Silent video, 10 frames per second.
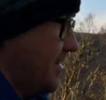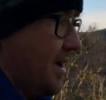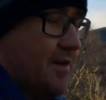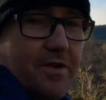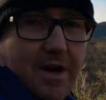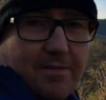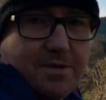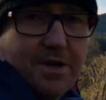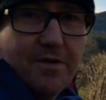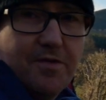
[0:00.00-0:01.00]
that I've
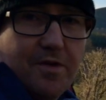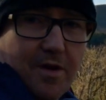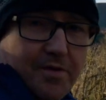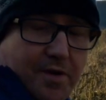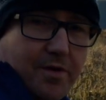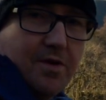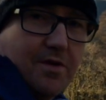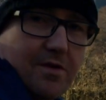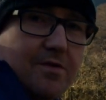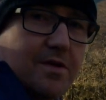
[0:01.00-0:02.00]
captured a few, I'll talk you
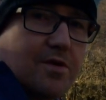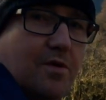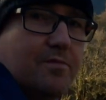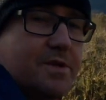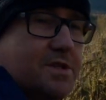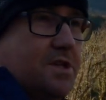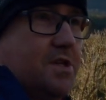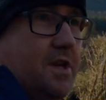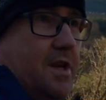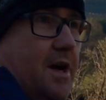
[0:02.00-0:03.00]
through the
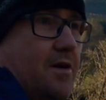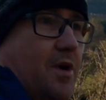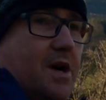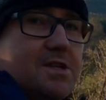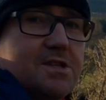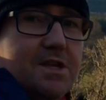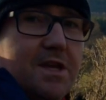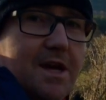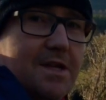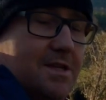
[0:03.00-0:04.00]
composition and how I
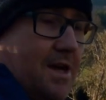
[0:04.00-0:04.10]
see it.